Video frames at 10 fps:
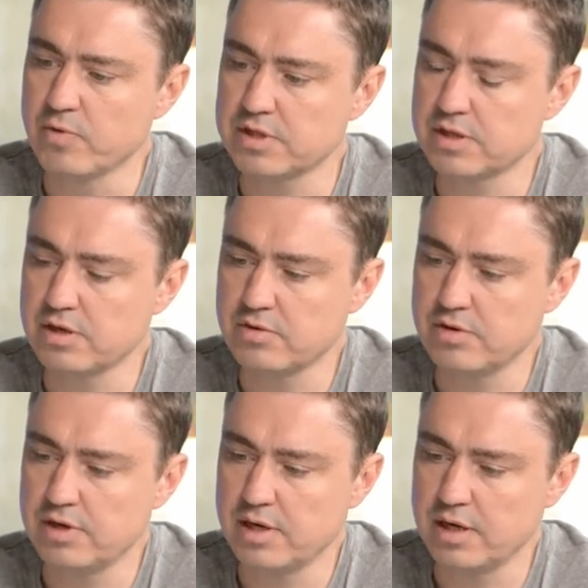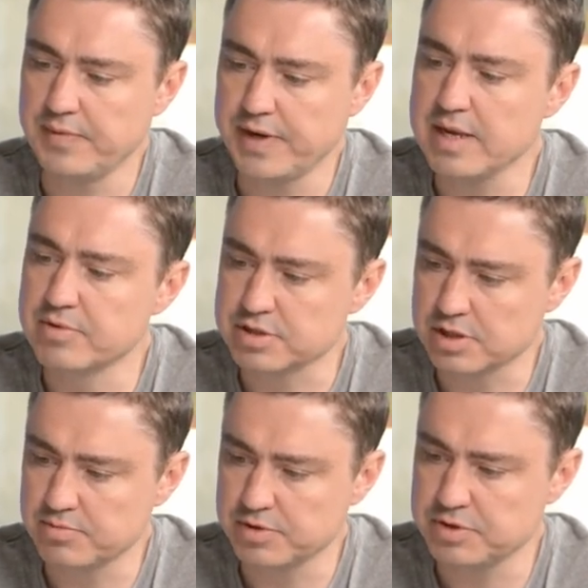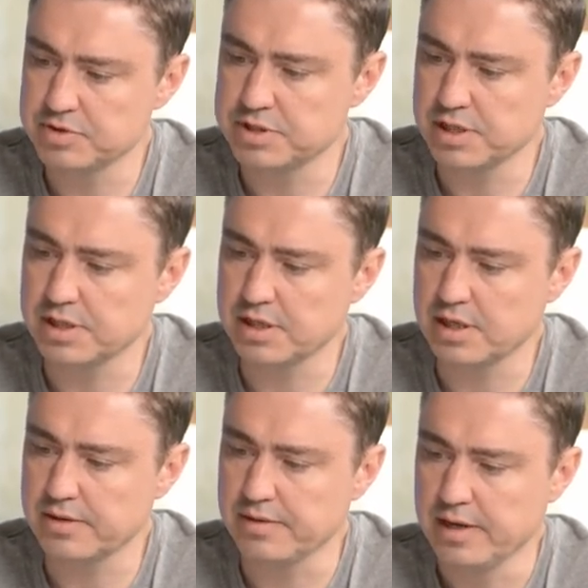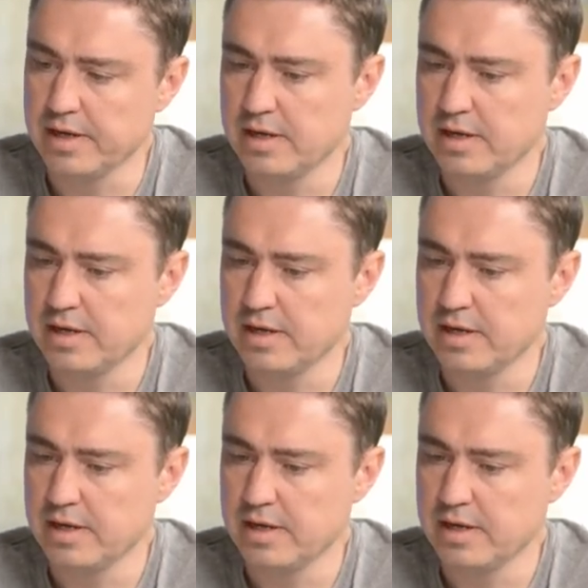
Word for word: what our uh, neighbors are producing uh,